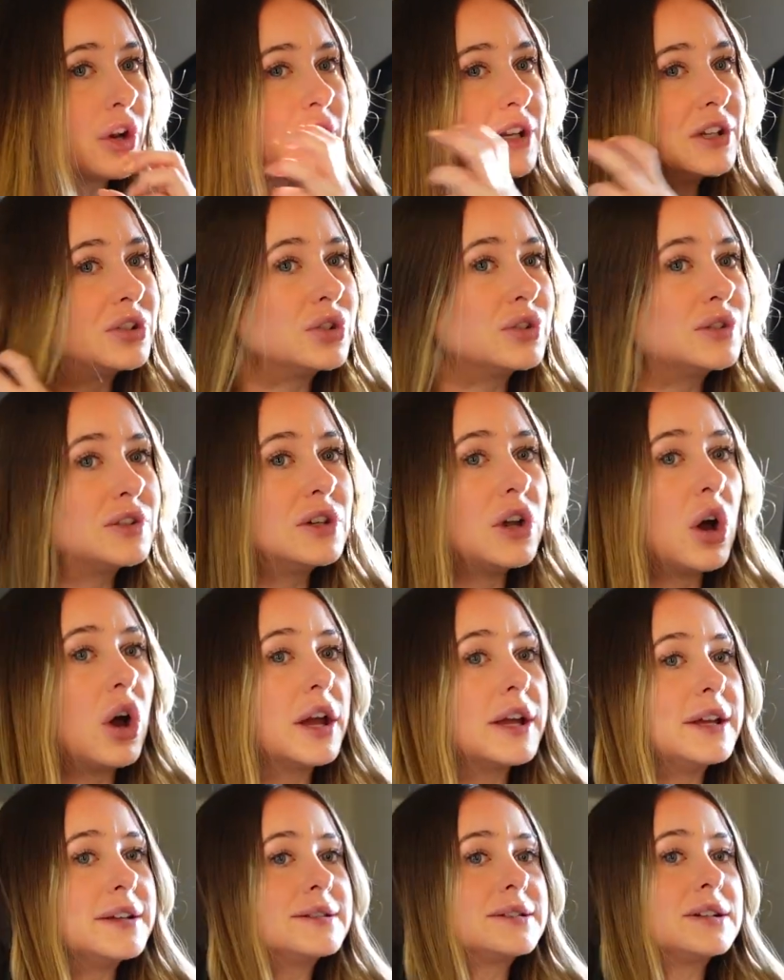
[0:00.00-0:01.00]
And it's just
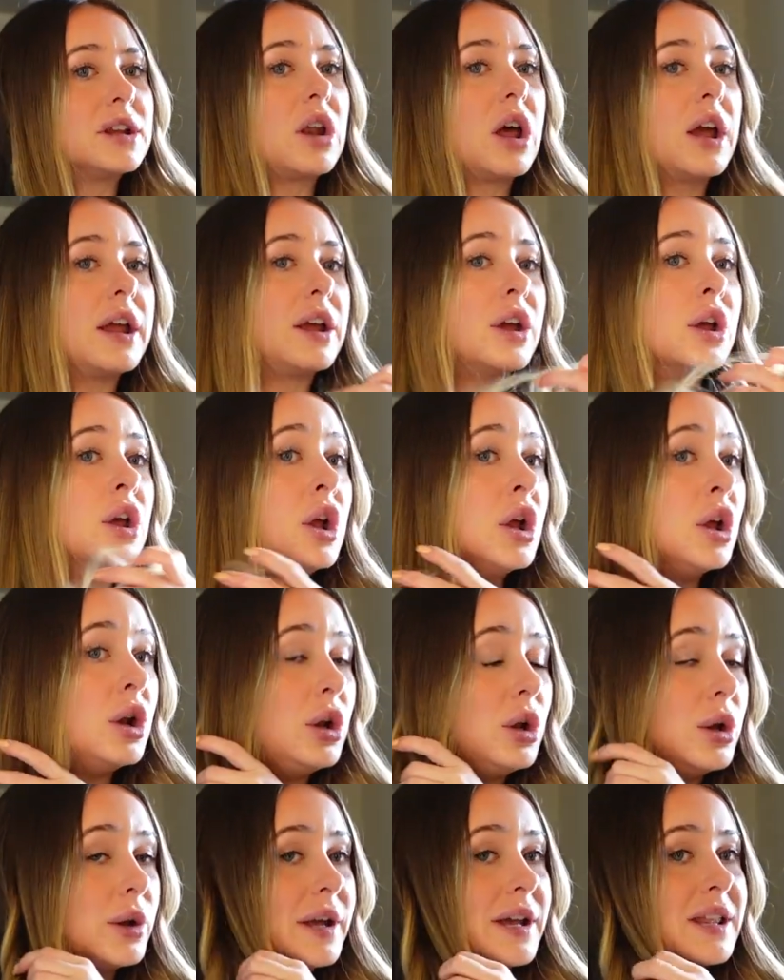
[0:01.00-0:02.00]
nice to like
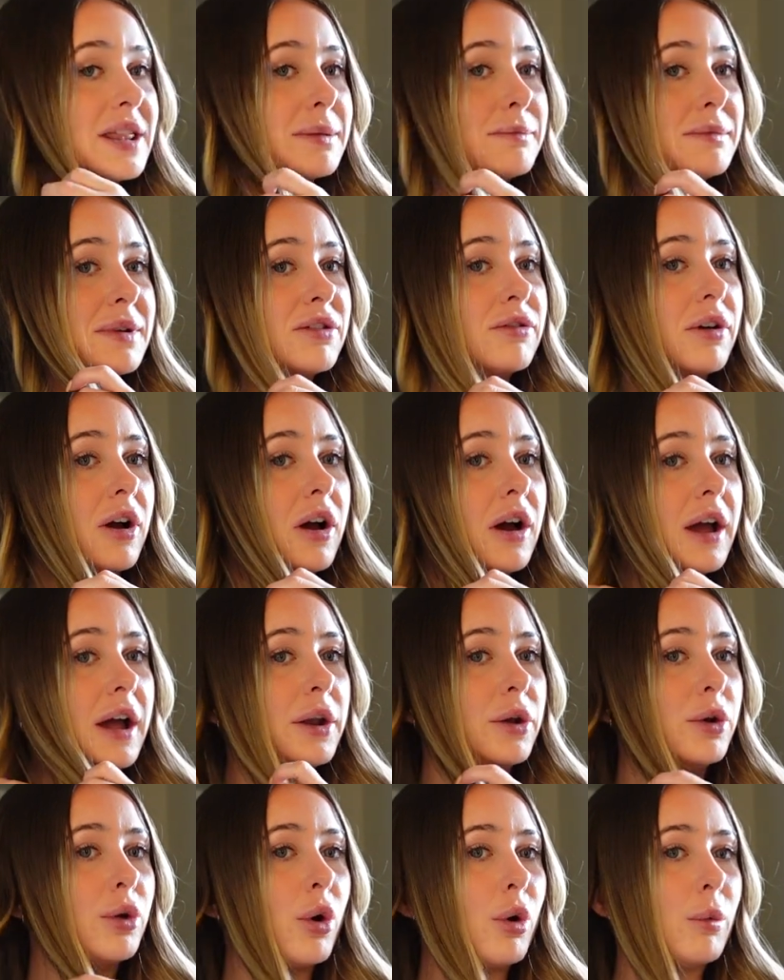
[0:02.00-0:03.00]
look in the mirror
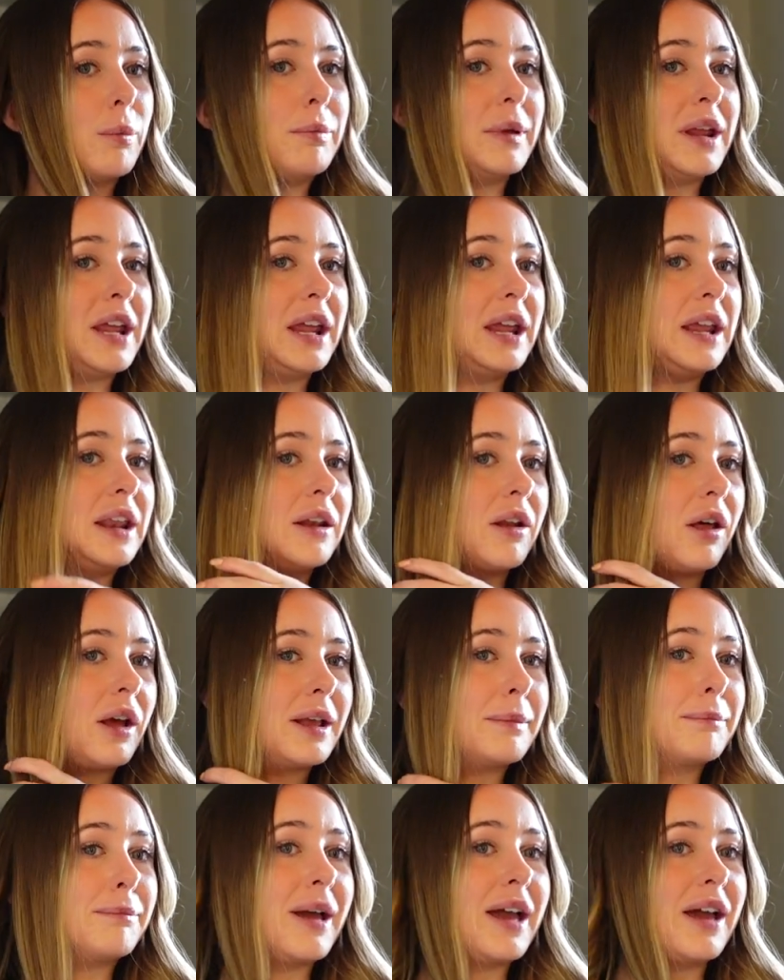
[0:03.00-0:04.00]
and not be
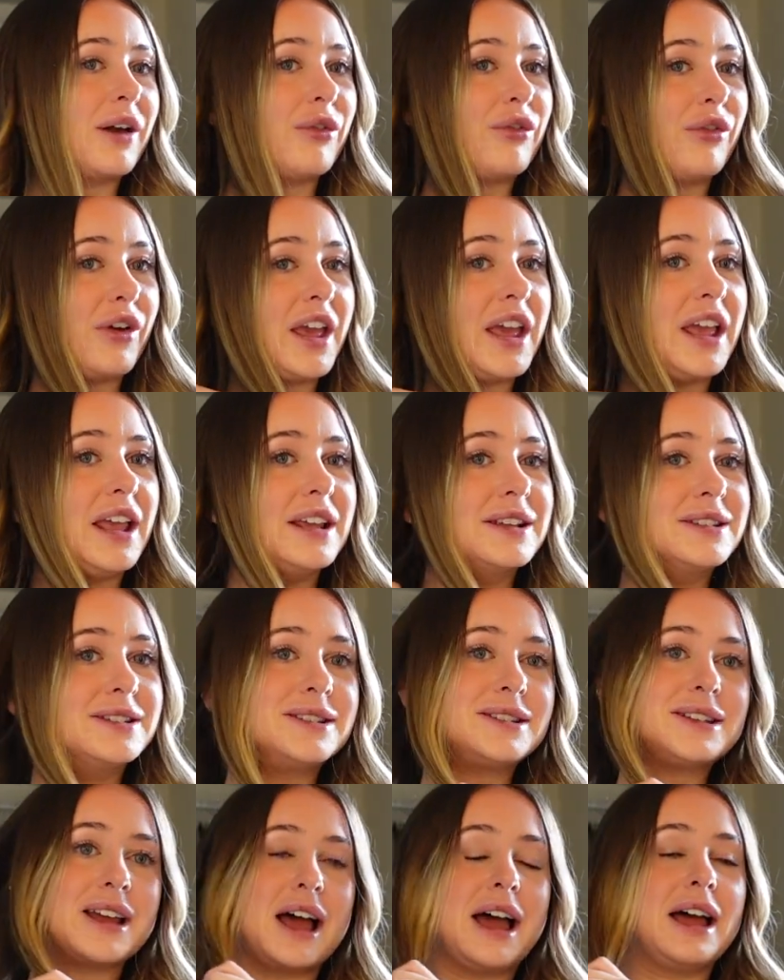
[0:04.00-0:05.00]
like
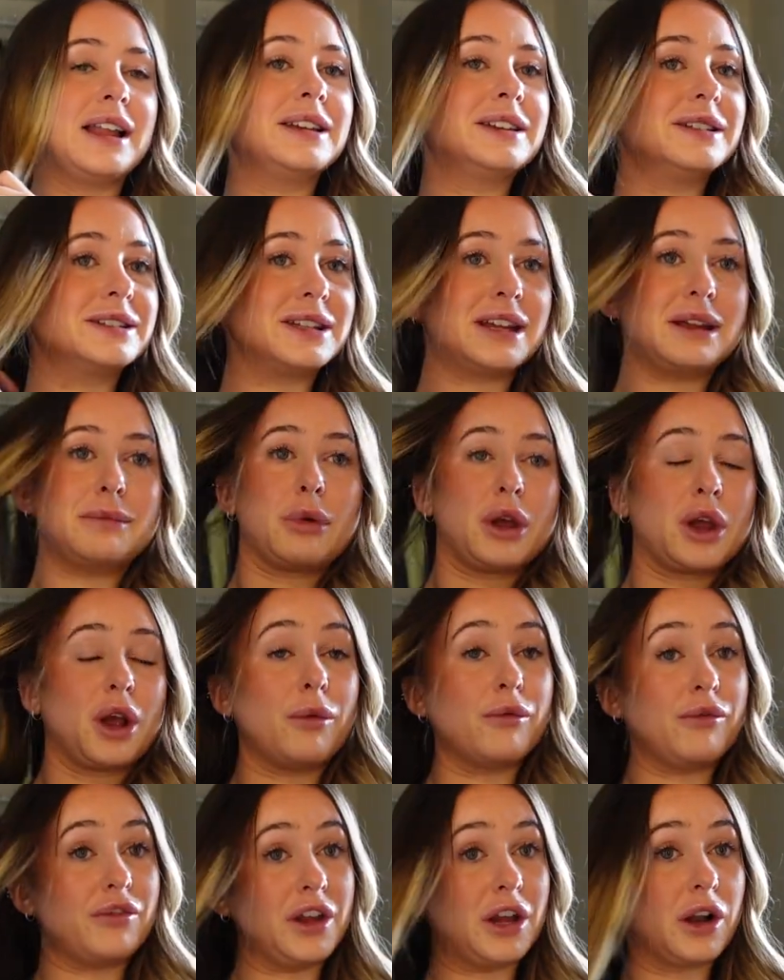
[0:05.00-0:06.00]
barefaced and in my
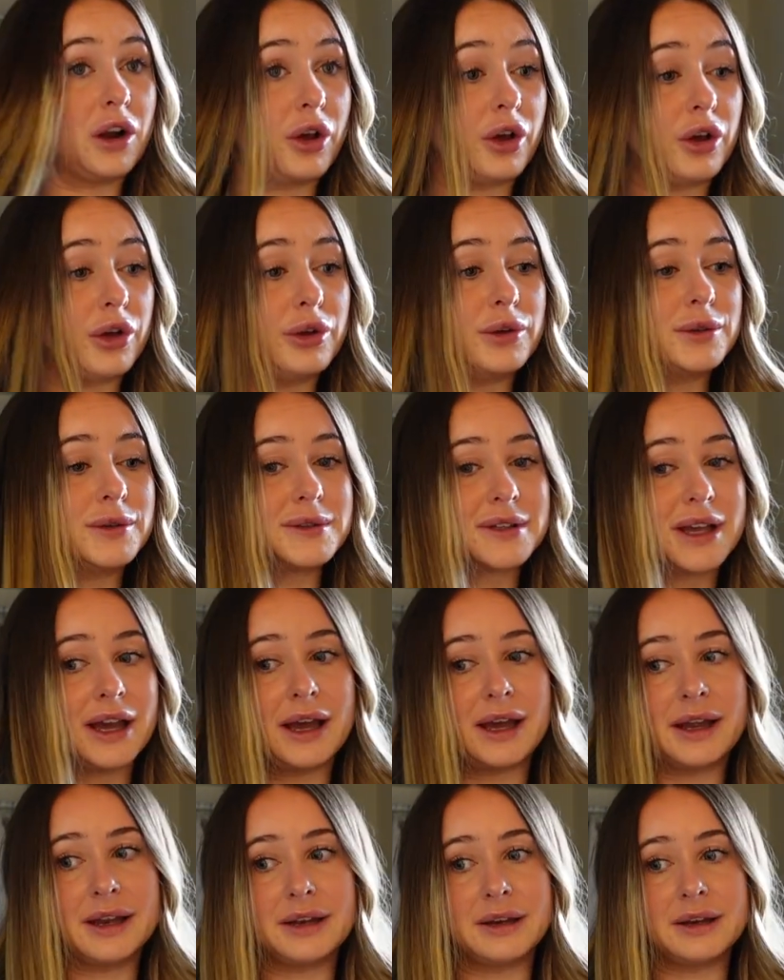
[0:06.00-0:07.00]
comfy clothes
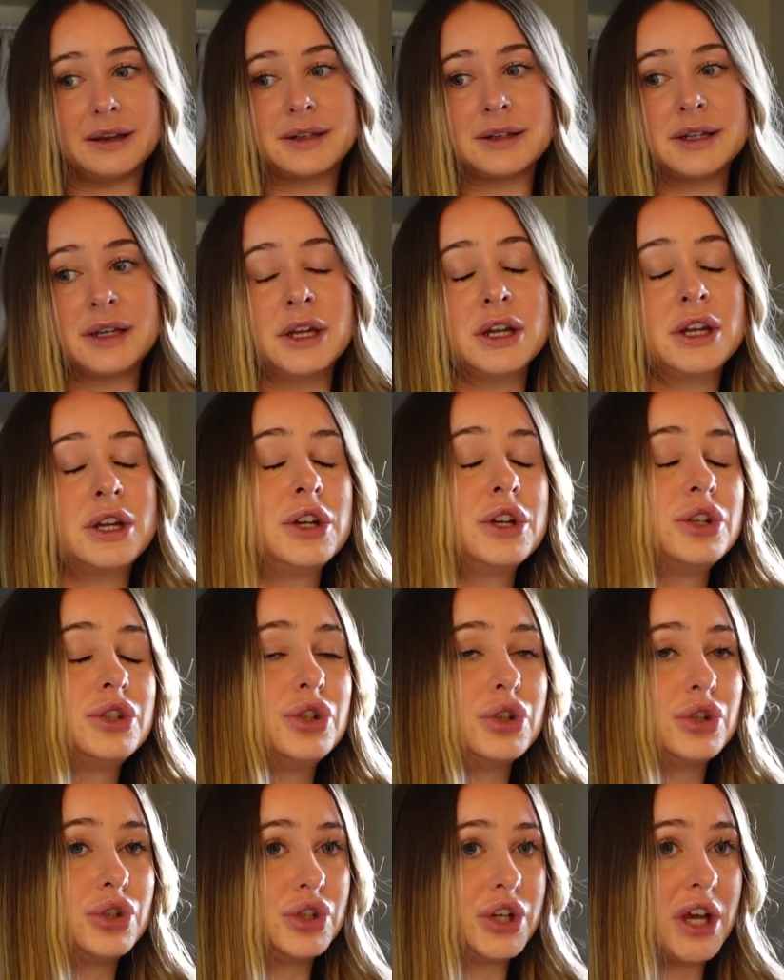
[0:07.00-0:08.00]
and
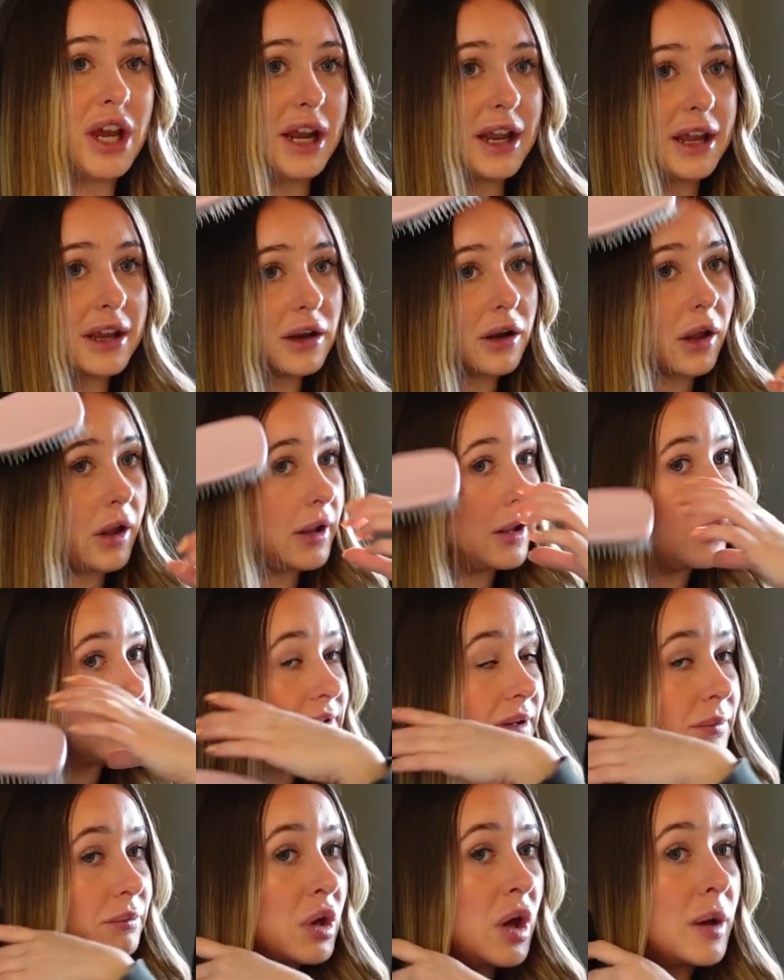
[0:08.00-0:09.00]
just chilling. Like
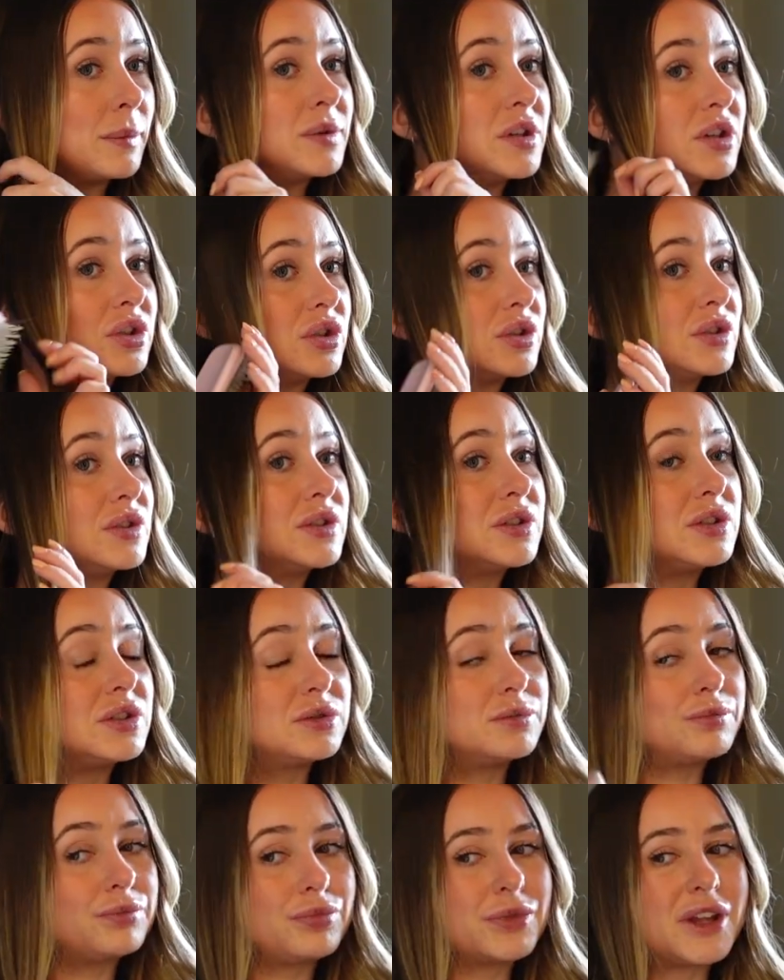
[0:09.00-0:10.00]
sometimes it
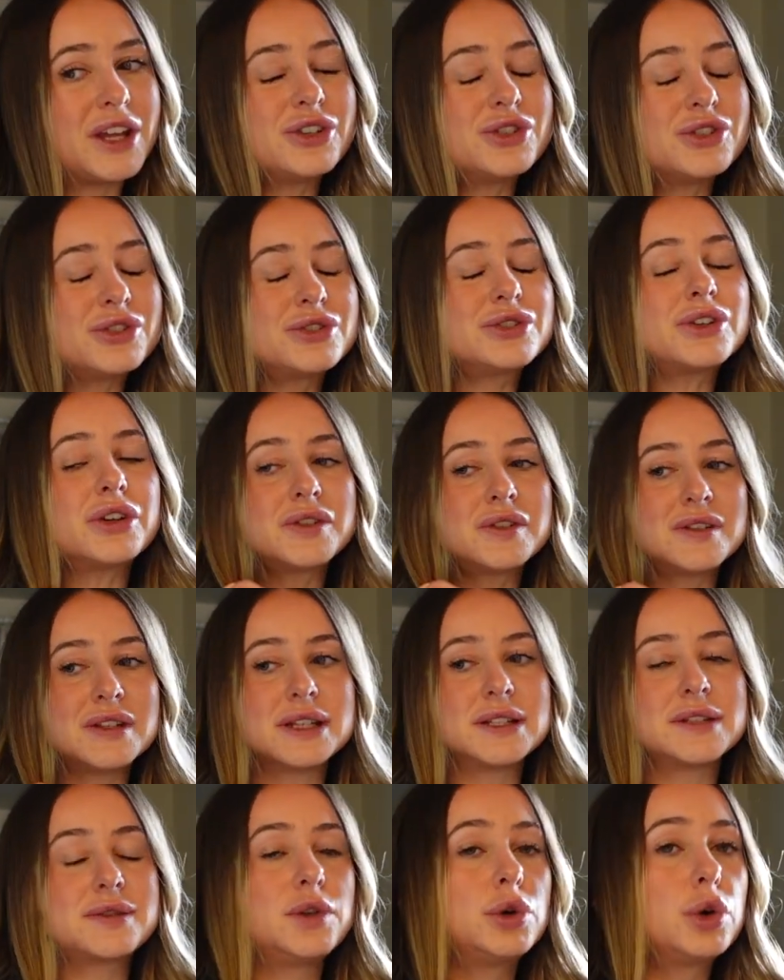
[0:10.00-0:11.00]
just it just does
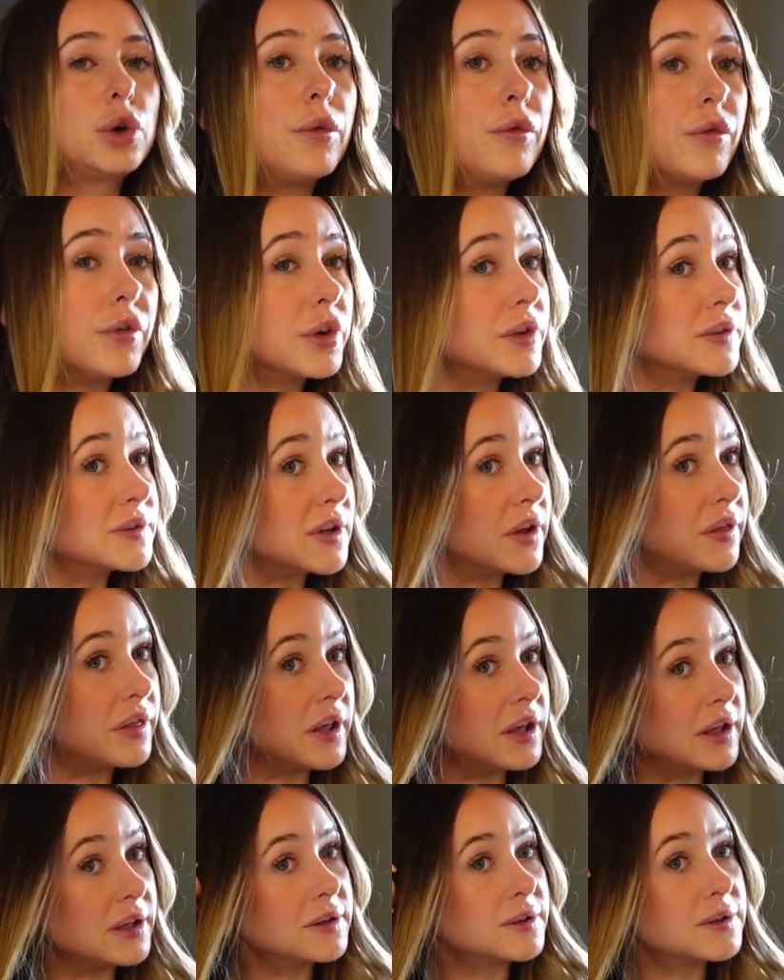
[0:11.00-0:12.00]
things for your confidence, I
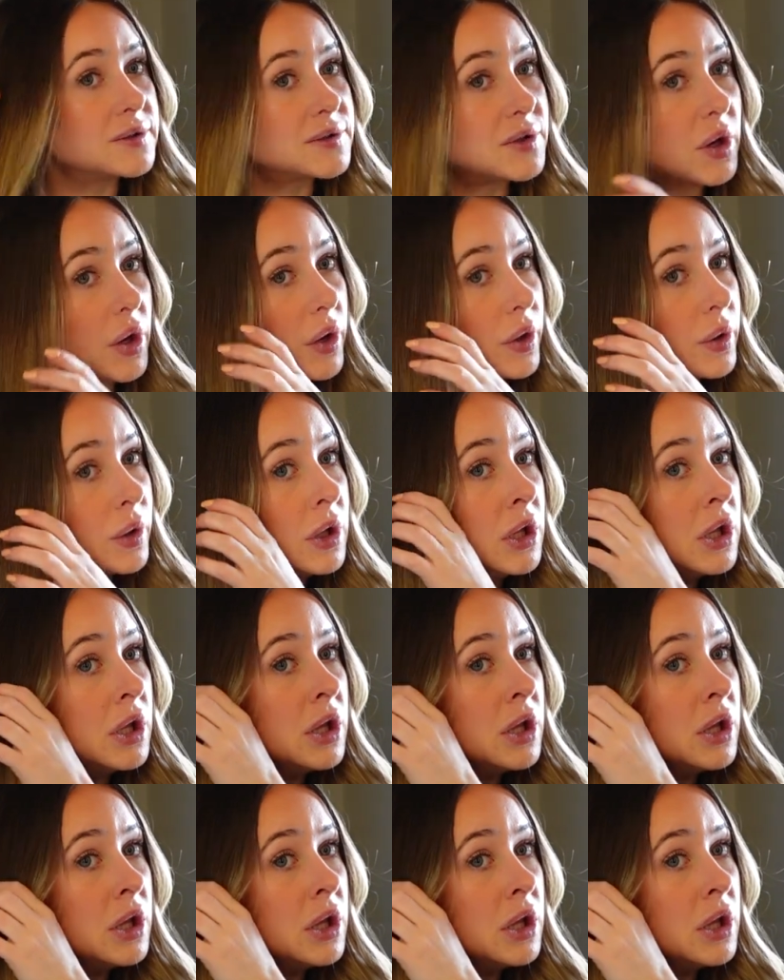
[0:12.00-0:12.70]
think. So